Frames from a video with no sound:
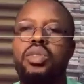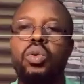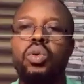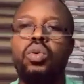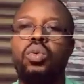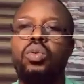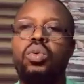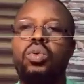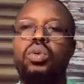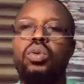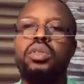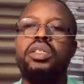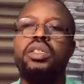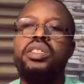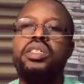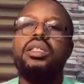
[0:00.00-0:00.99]
So
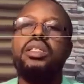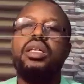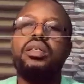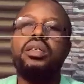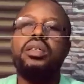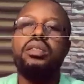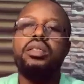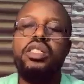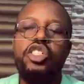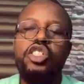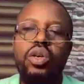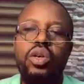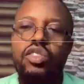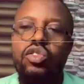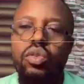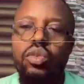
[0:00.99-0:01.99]
the reason the
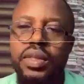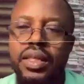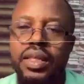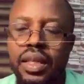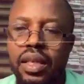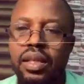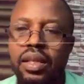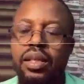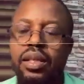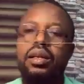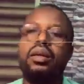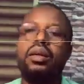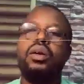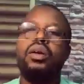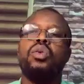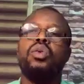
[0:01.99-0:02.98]
decision has to be taken,
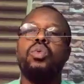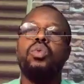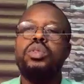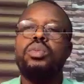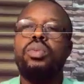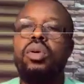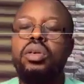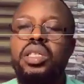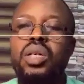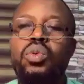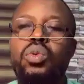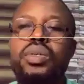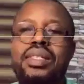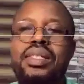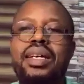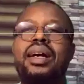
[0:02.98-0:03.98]
which blockchain
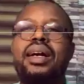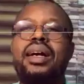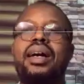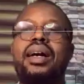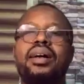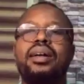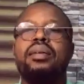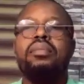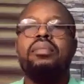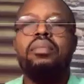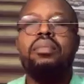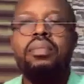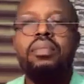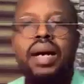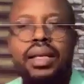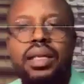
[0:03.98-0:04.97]
will ZERA
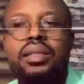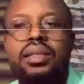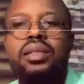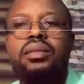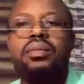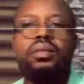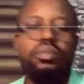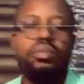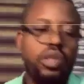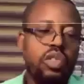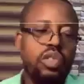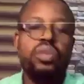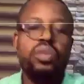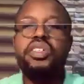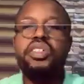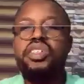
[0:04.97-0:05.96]
market?
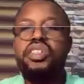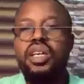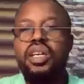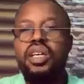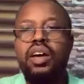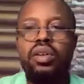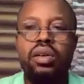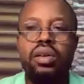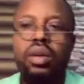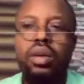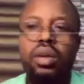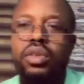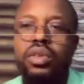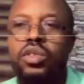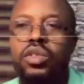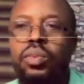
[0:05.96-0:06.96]
Because of the history
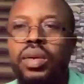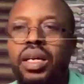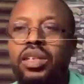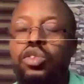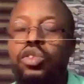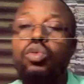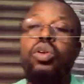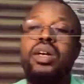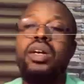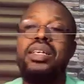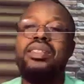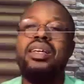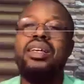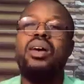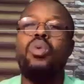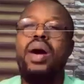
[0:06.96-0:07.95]
I've explained, you will
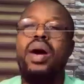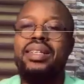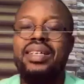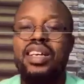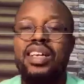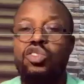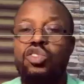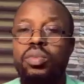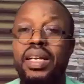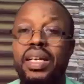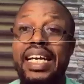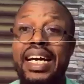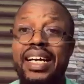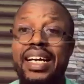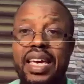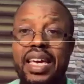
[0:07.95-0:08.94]
understand why it has to be
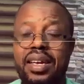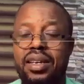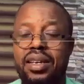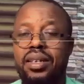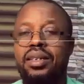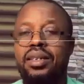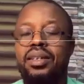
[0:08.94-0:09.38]
layer K.